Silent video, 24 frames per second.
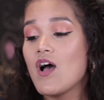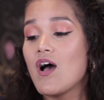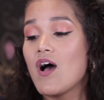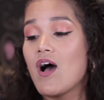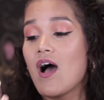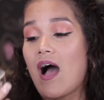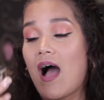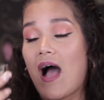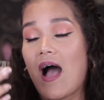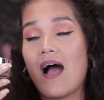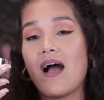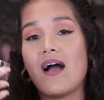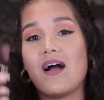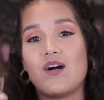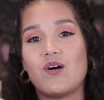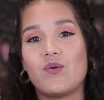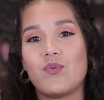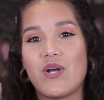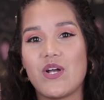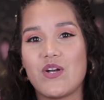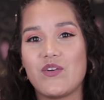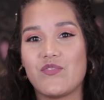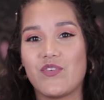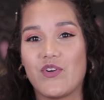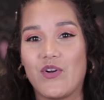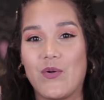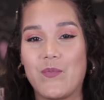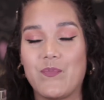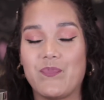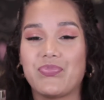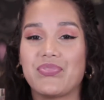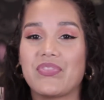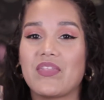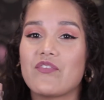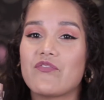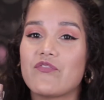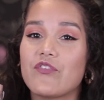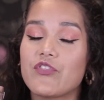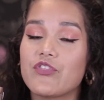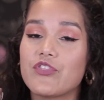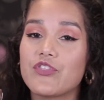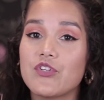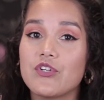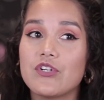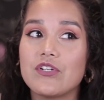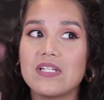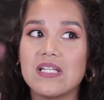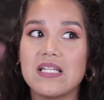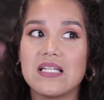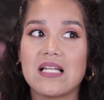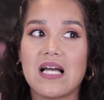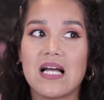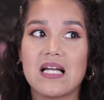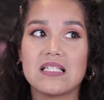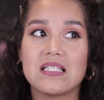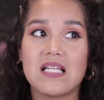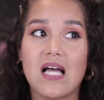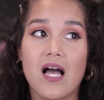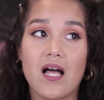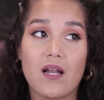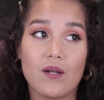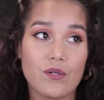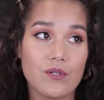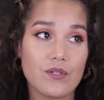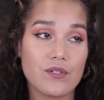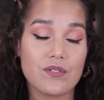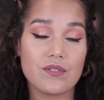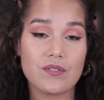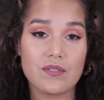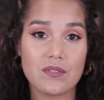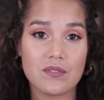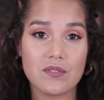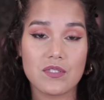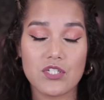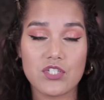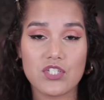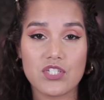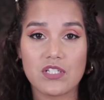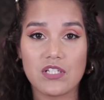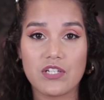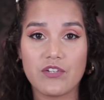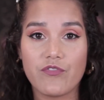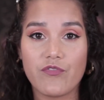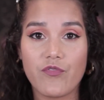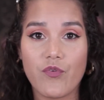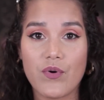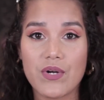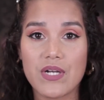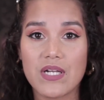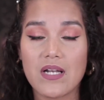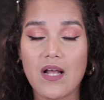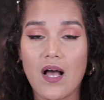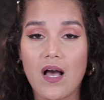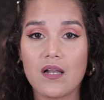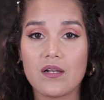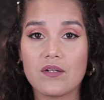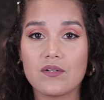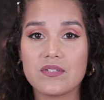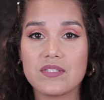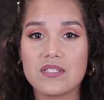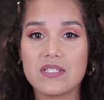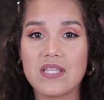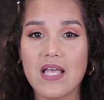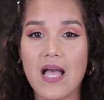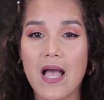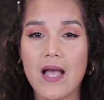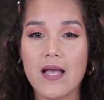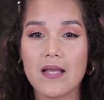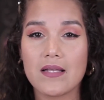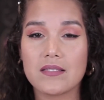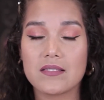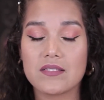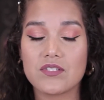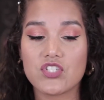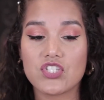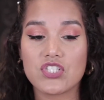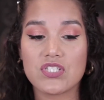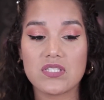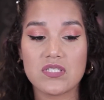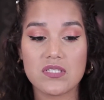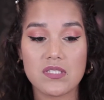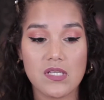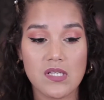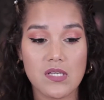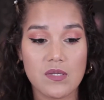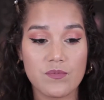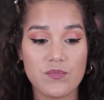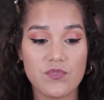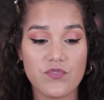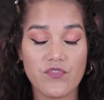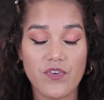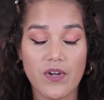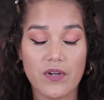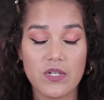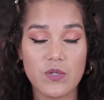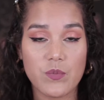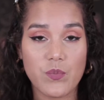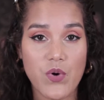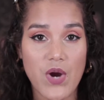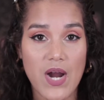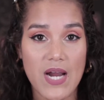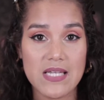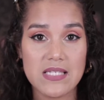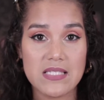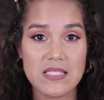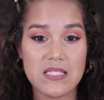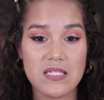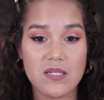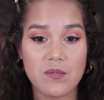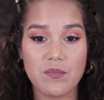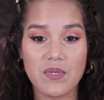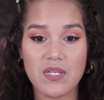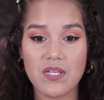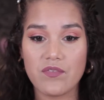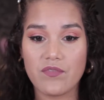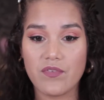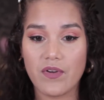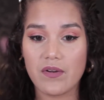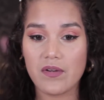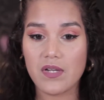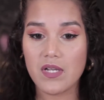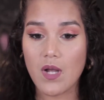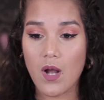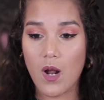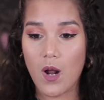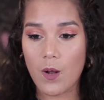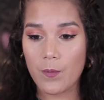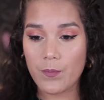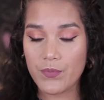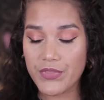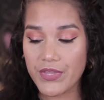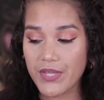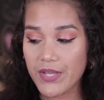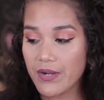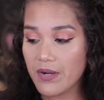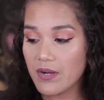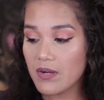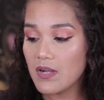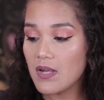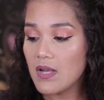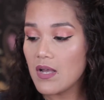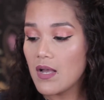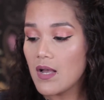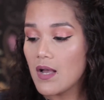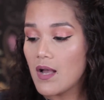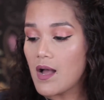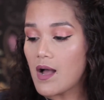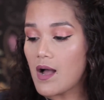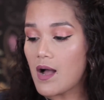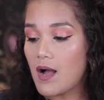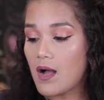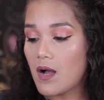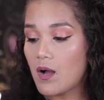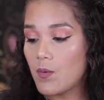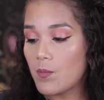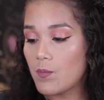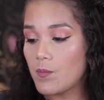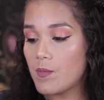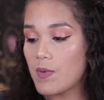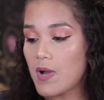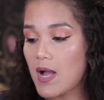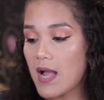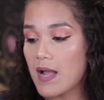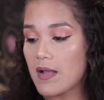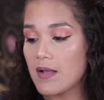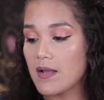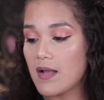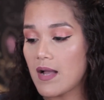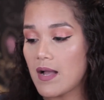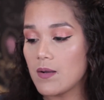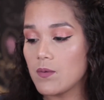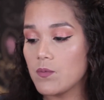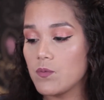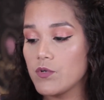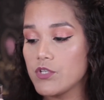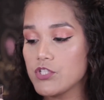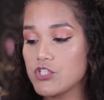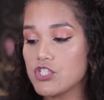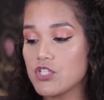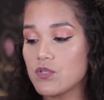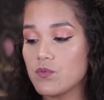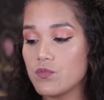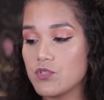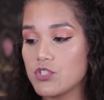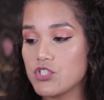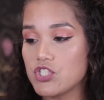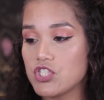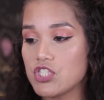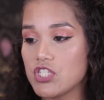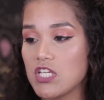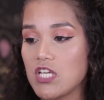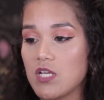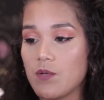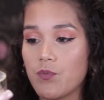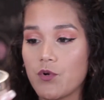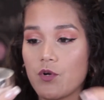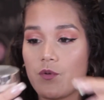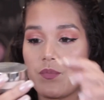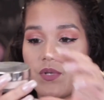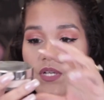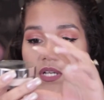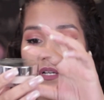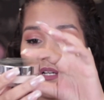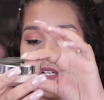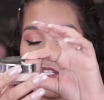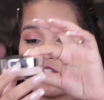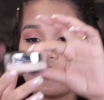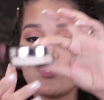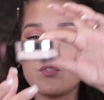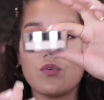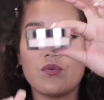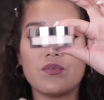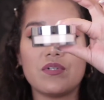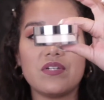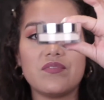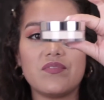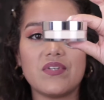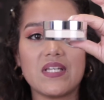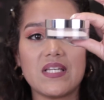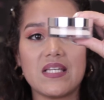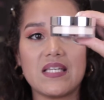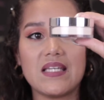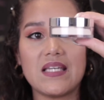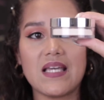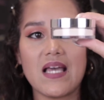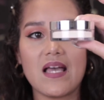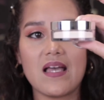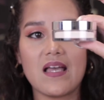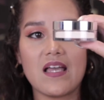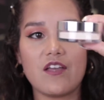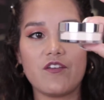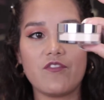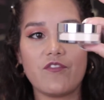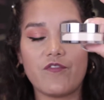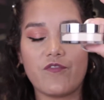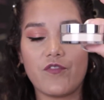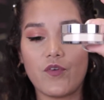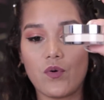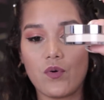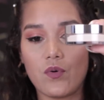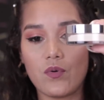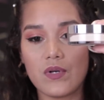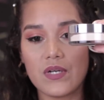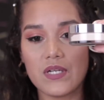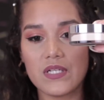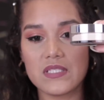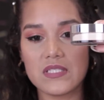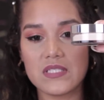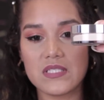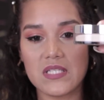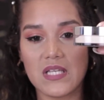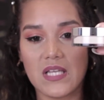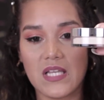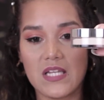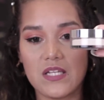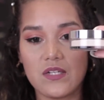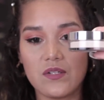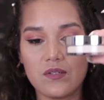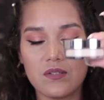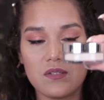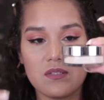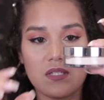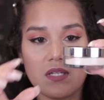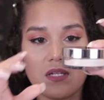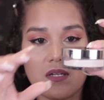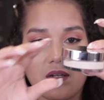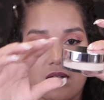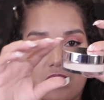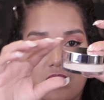However, for $39, essentially $40, that just seems very pricey to me, very up there. I wish it was cheaper because you don't even get a full container. It